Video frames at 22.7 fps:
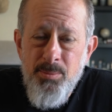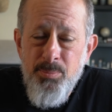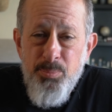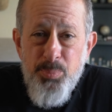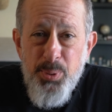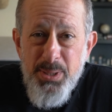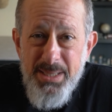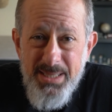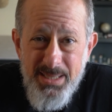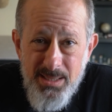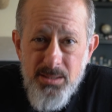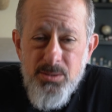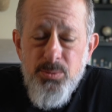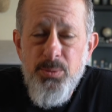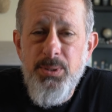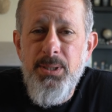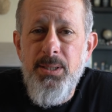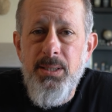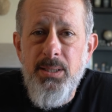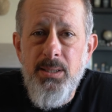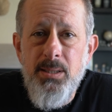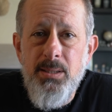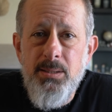But it is what
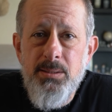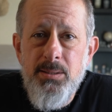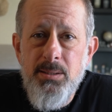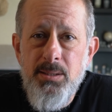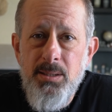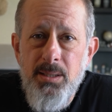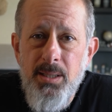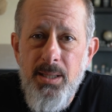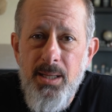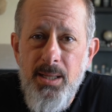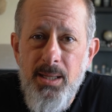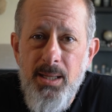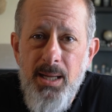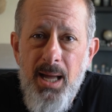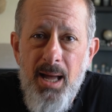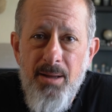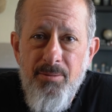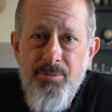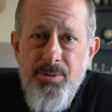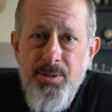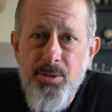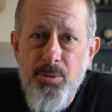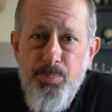it is. I
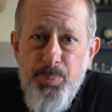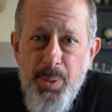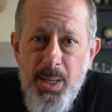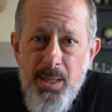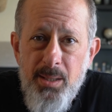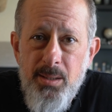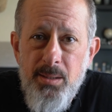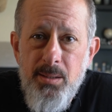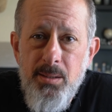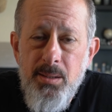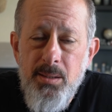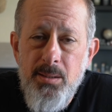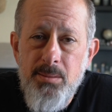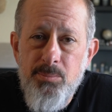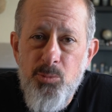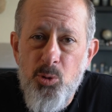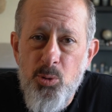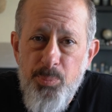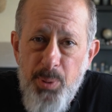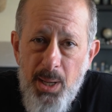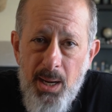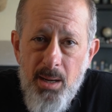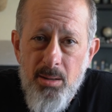feel better and
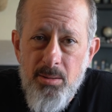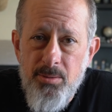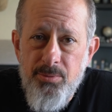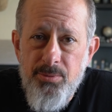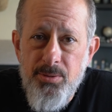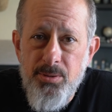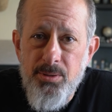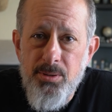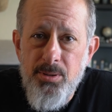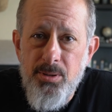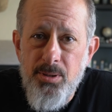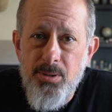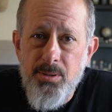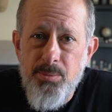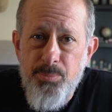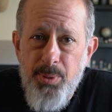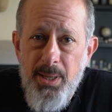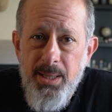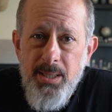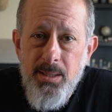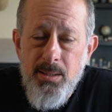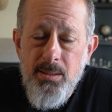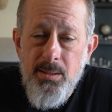more powerful on a
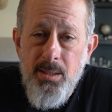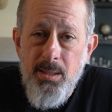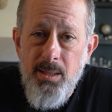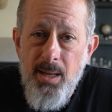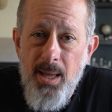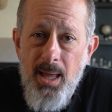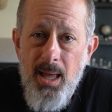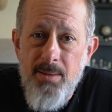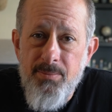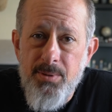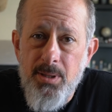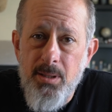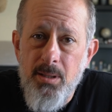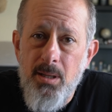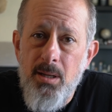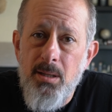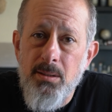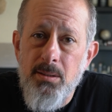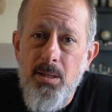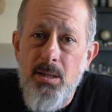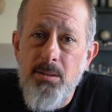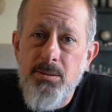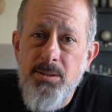bike than I have in a
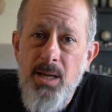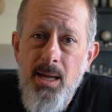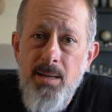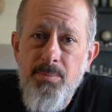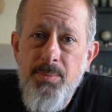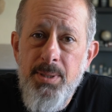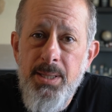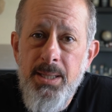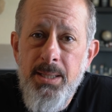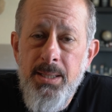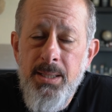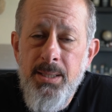long, long time.